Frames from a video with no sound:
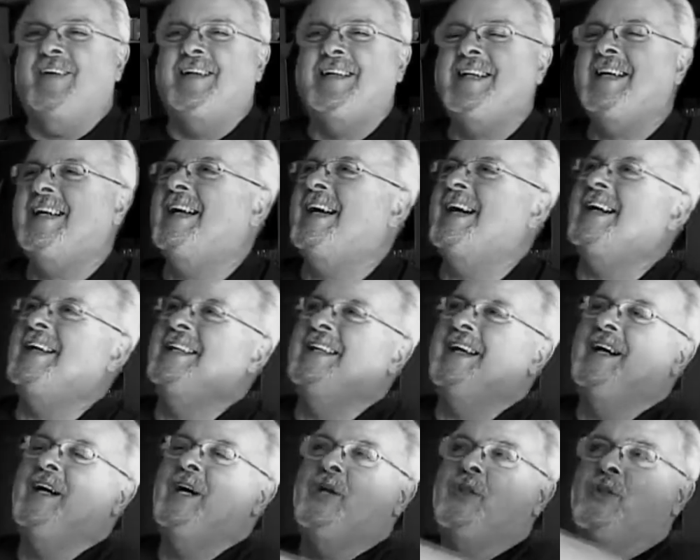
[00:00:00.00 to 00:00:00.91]
know,
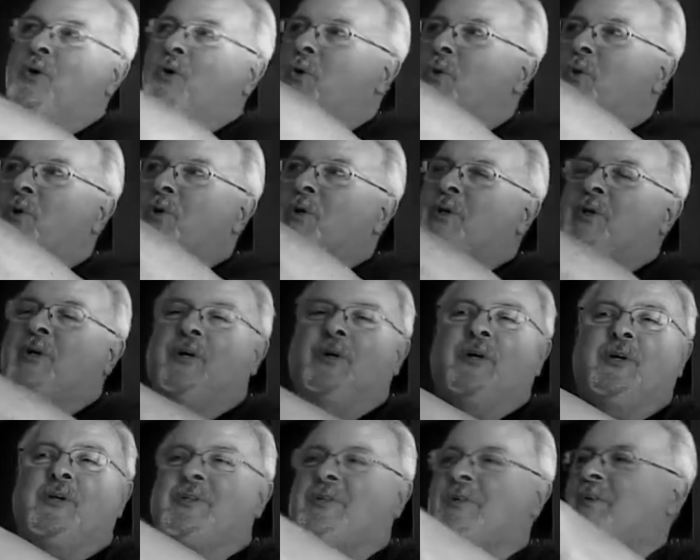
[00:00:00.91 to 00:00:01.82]
and the, the hula
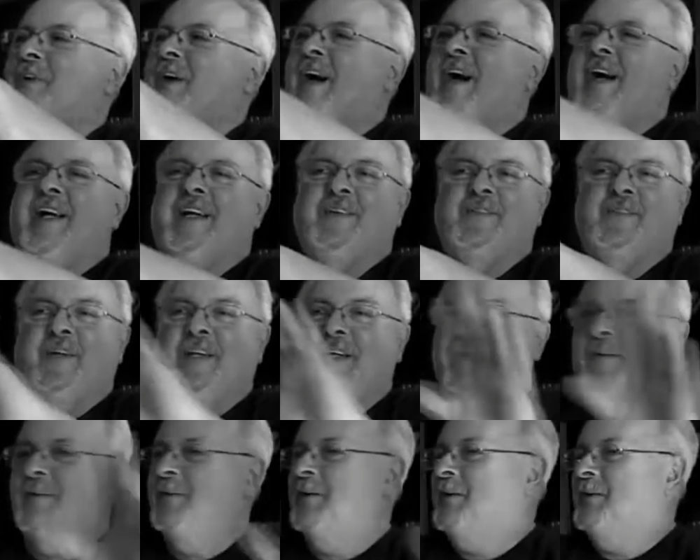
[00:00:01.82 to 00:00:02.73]
girls were on it.
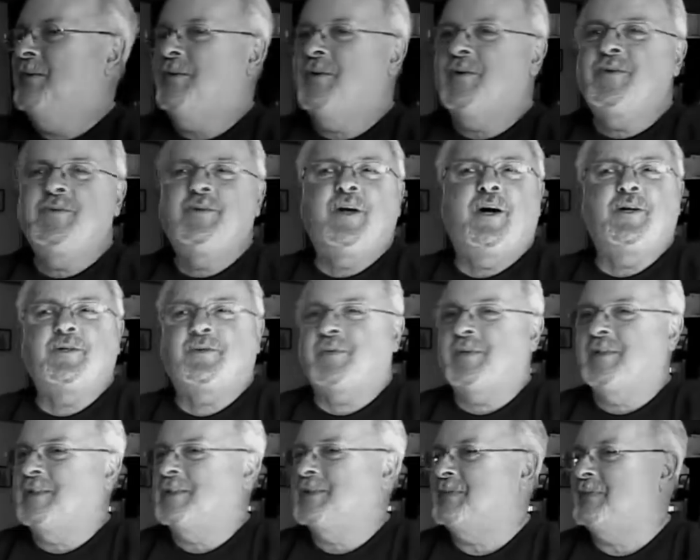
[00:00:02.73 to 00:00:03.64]
What? Who
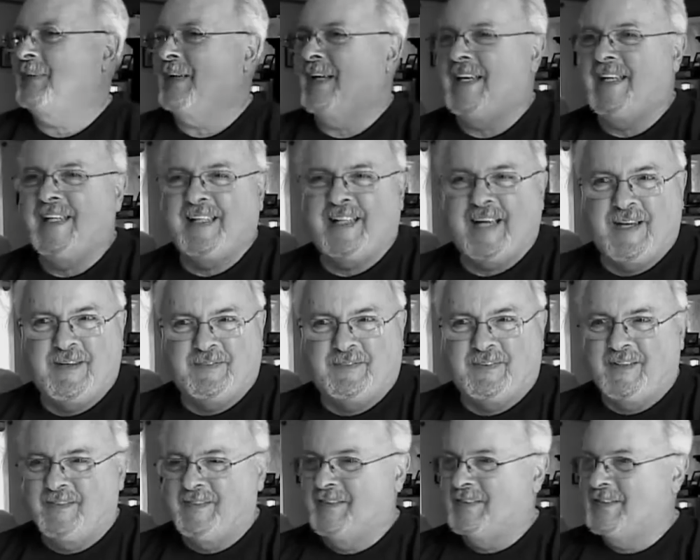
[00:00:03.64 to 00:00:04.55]
knows where this plane
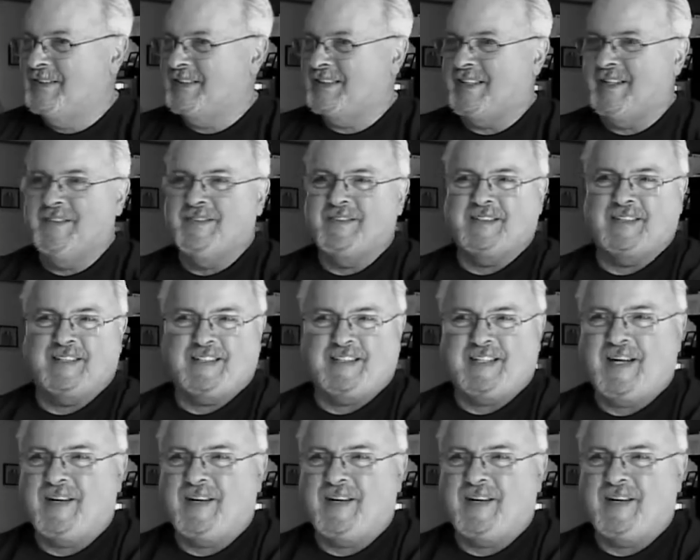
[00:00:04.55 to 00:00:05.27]
came from? It was it was